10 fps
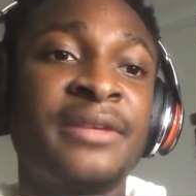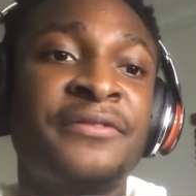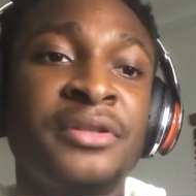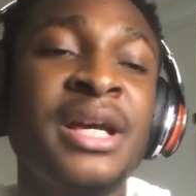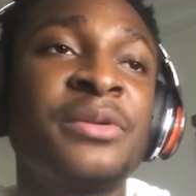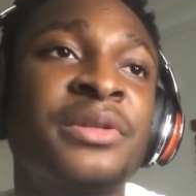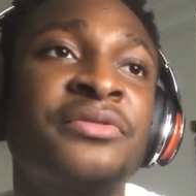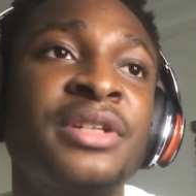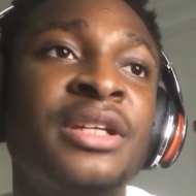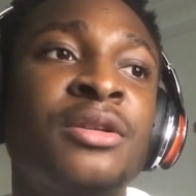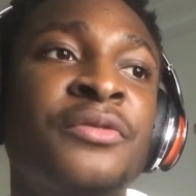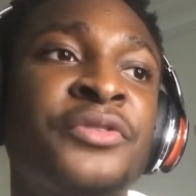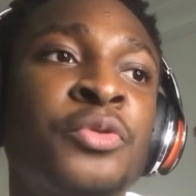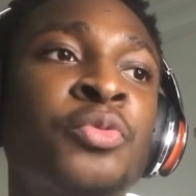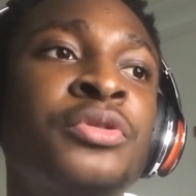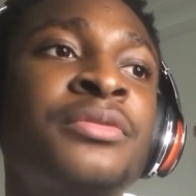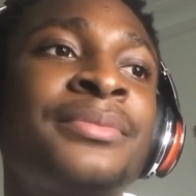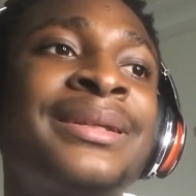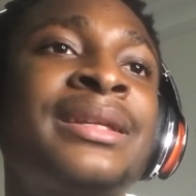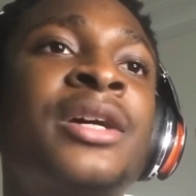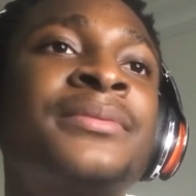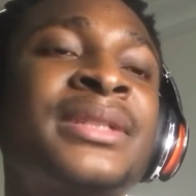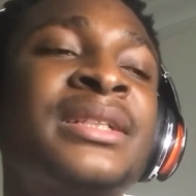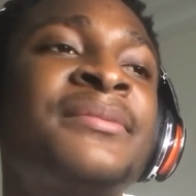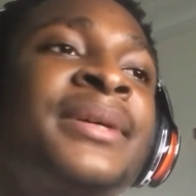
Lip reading: If you guys were truly in love, you wouldn't be doubting